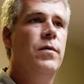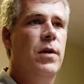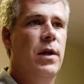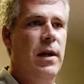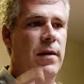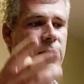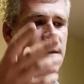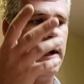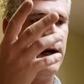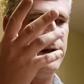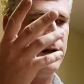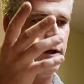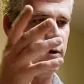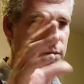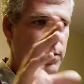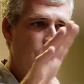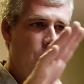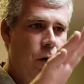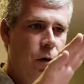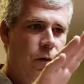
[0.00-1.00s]
and they've got this
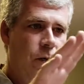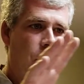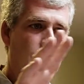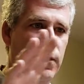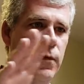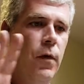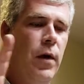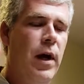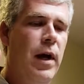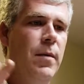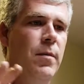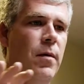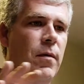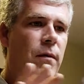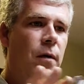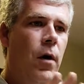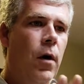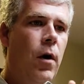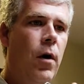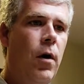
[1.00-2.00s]
beautiful frame of
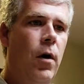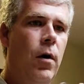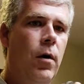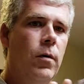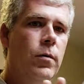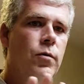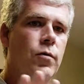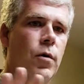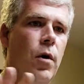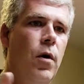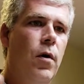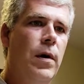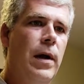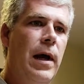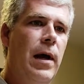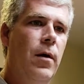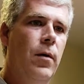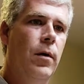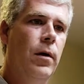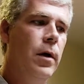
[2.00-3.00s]
all drawn
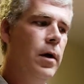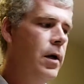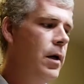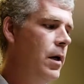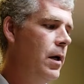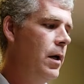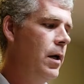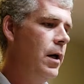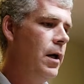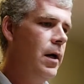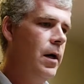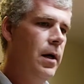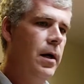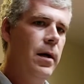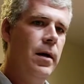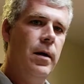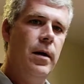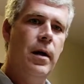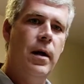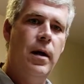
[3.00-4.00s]

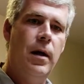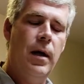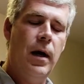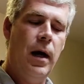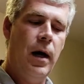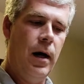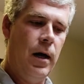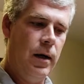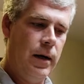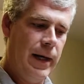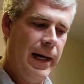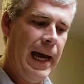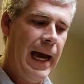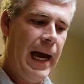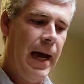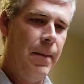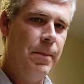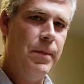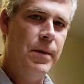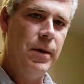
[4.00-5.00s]
out,
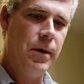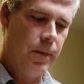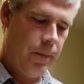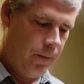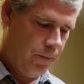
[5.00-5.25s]
capped.